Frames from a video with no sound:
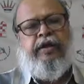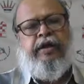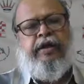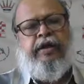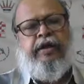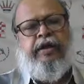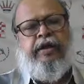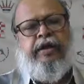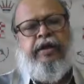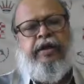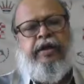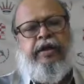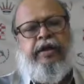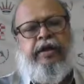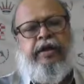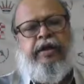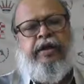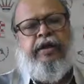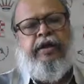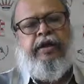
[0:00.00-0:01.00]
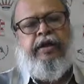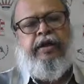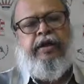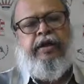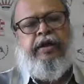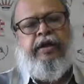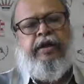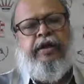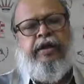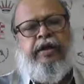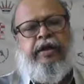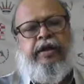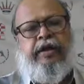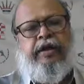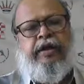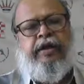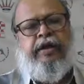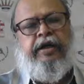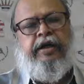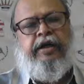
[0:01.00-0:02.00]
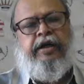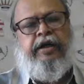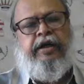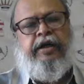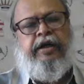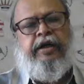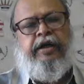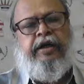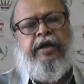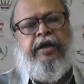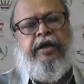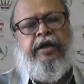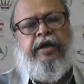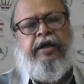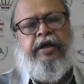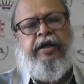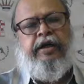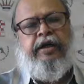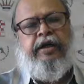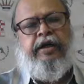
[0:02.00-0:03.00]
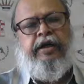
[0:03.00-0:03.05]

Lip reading: A typical pawn breakthrough in the center.